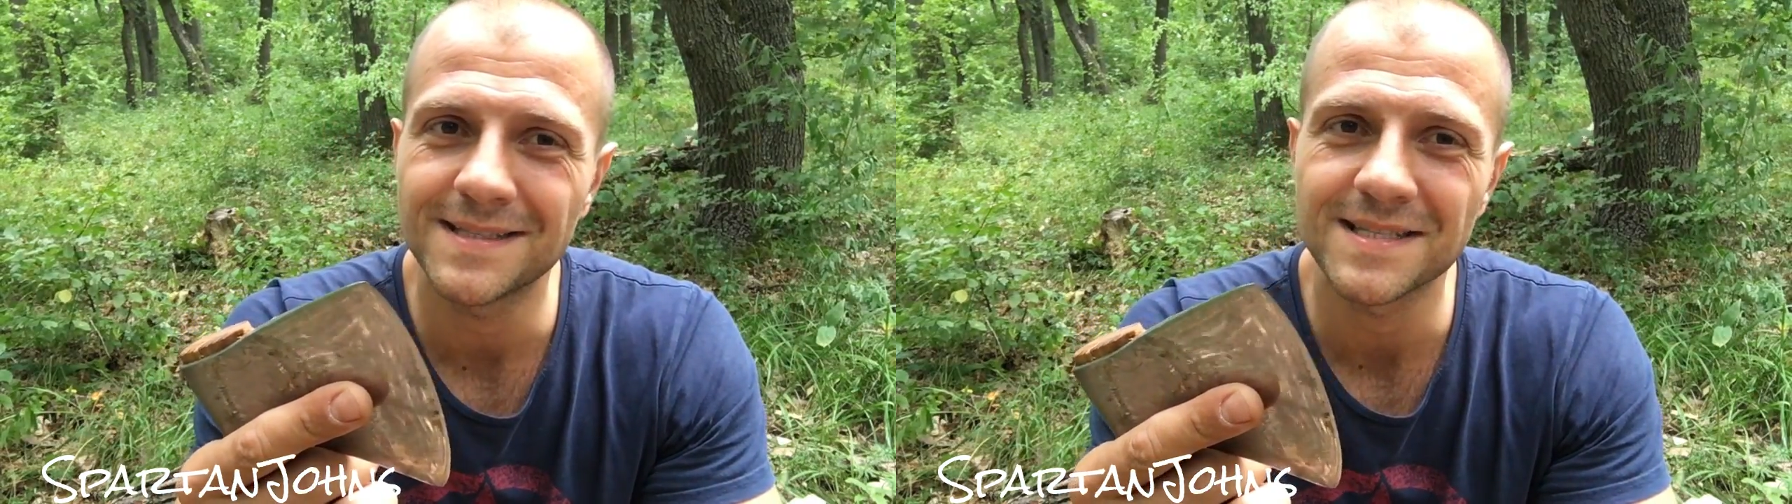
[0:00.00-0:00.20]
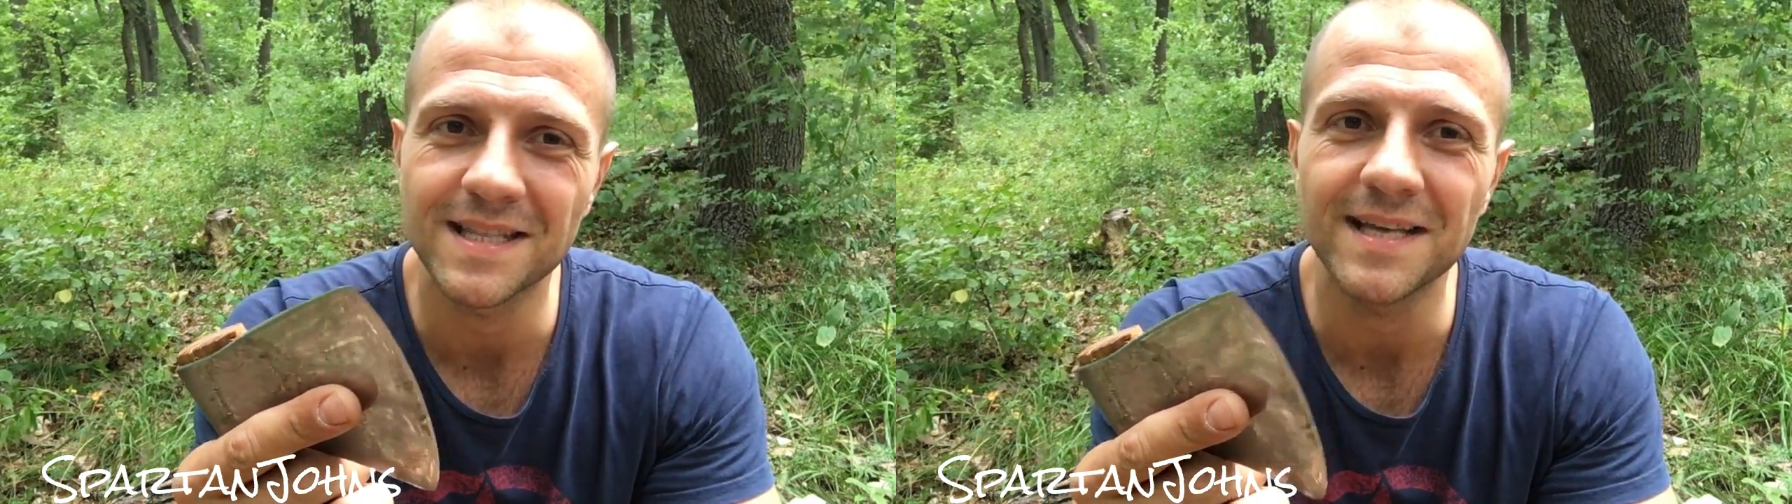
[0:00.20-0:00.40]

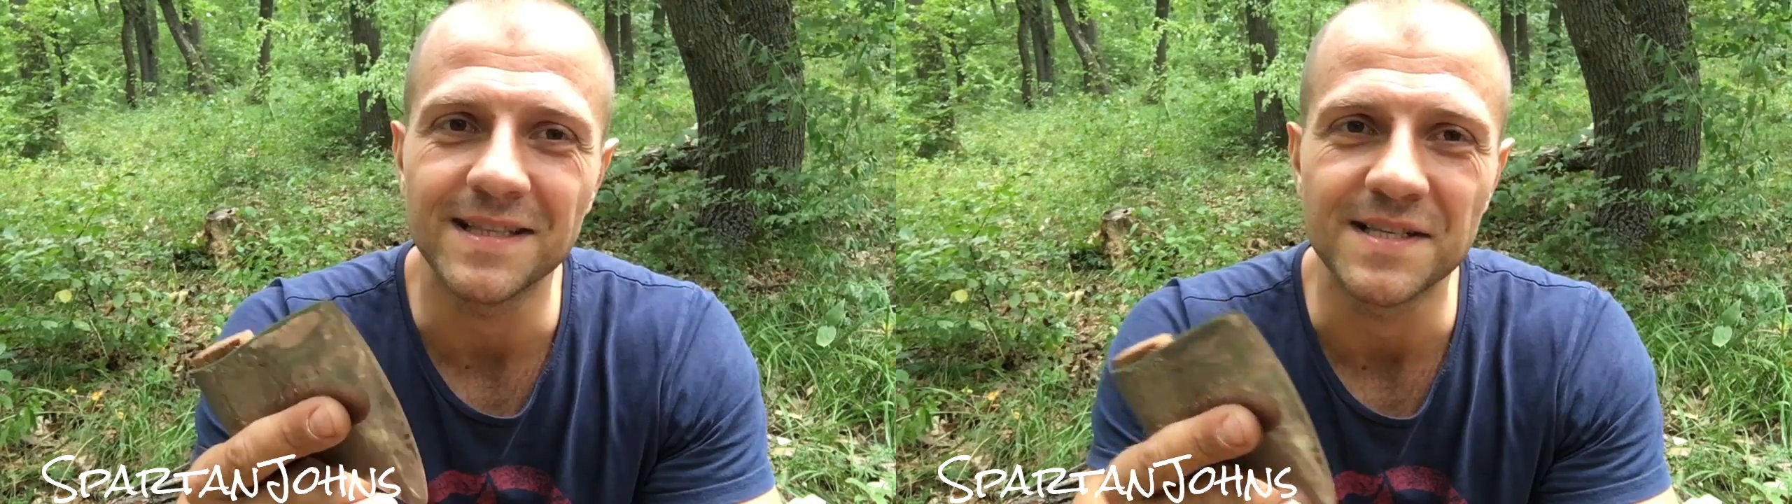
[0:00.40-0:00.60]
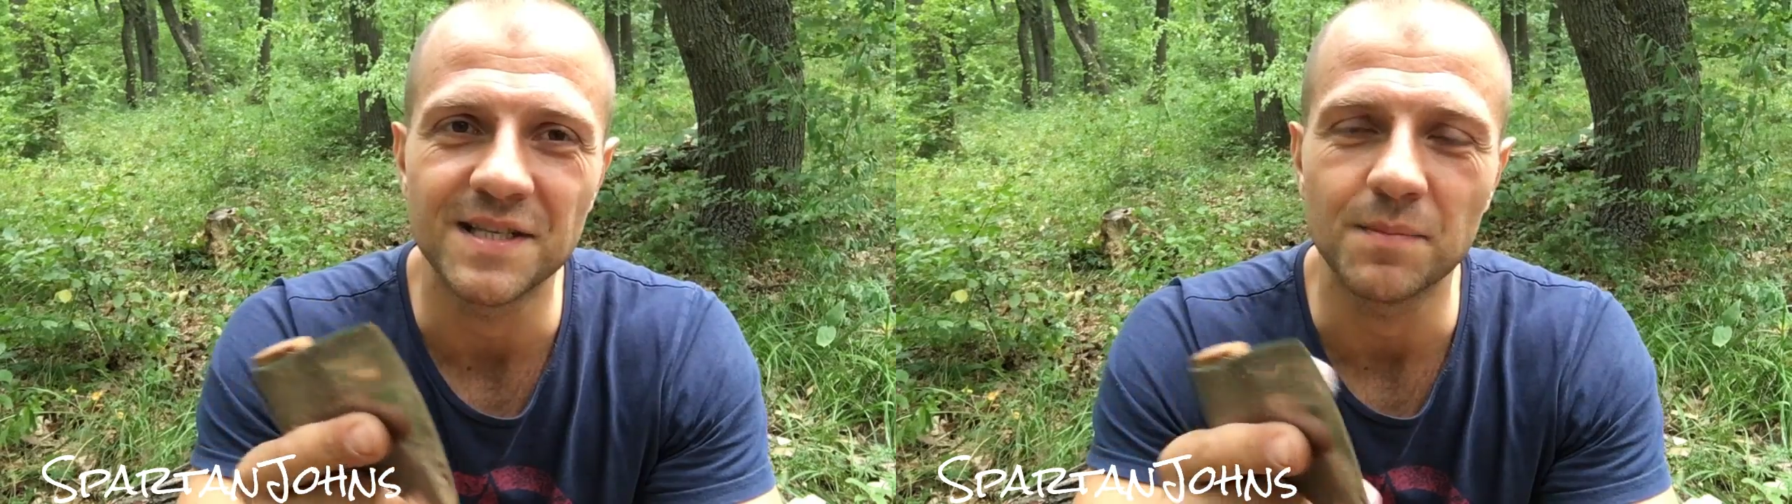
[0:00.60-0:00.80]
a
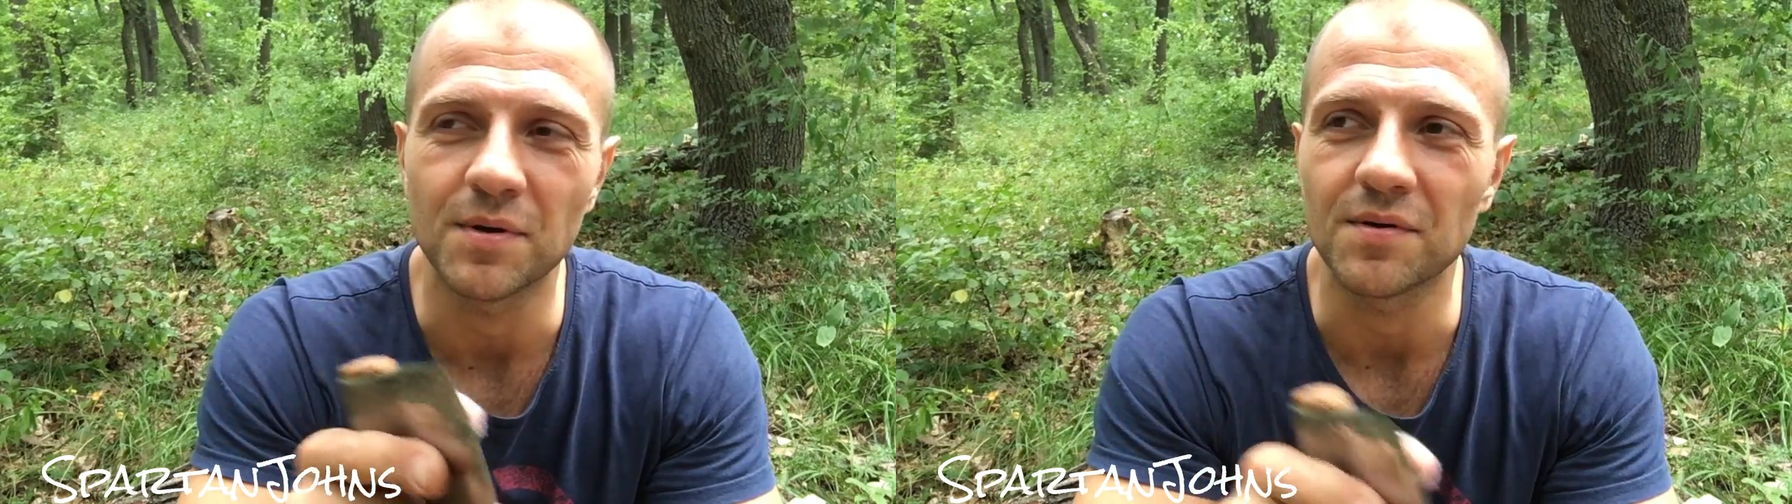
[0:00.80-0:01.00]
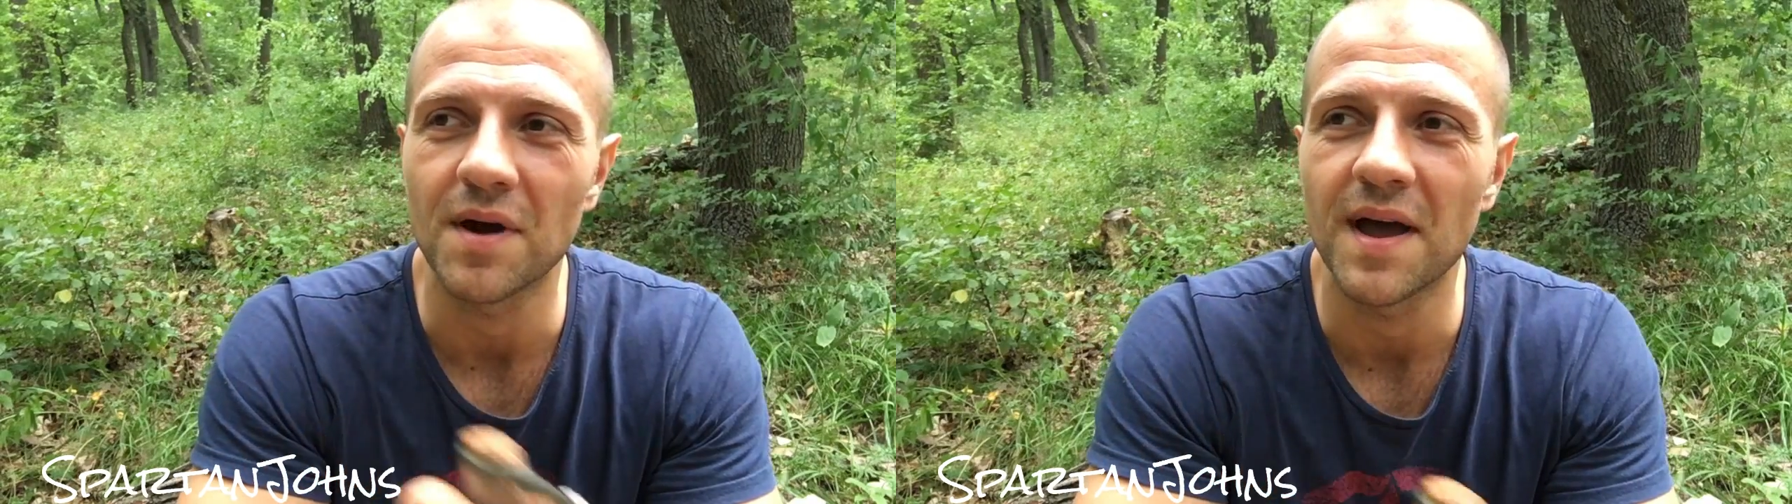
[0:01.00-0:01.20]
slightly steeper
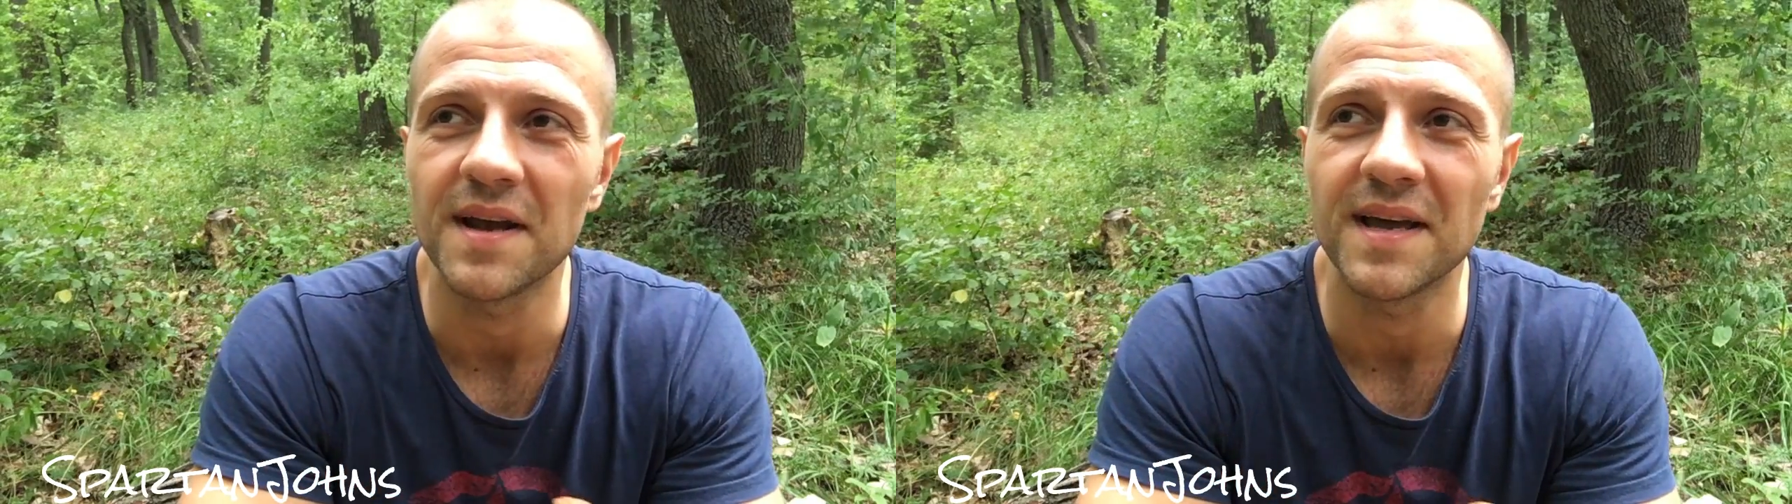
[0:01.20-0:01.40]
grind.